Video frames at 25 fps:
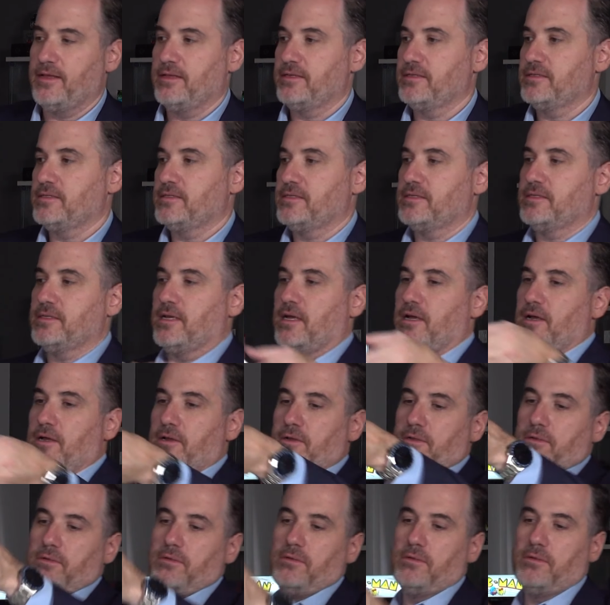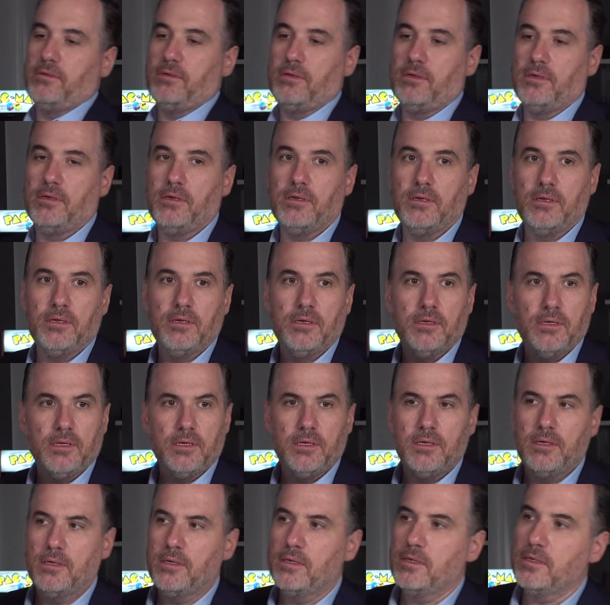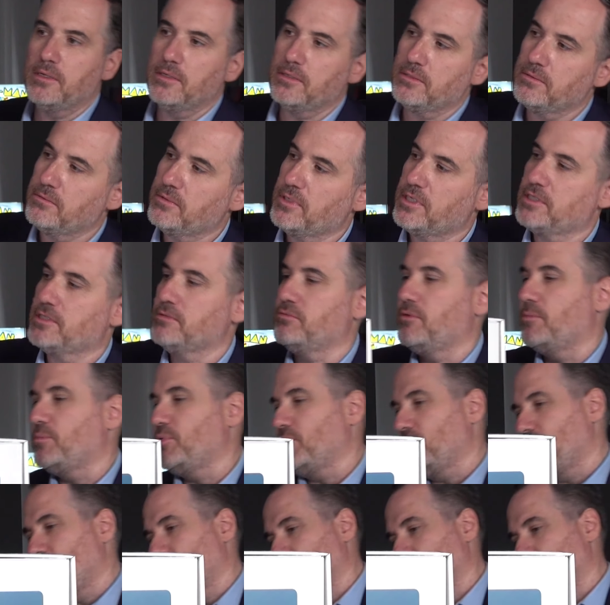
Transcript: So, where should we put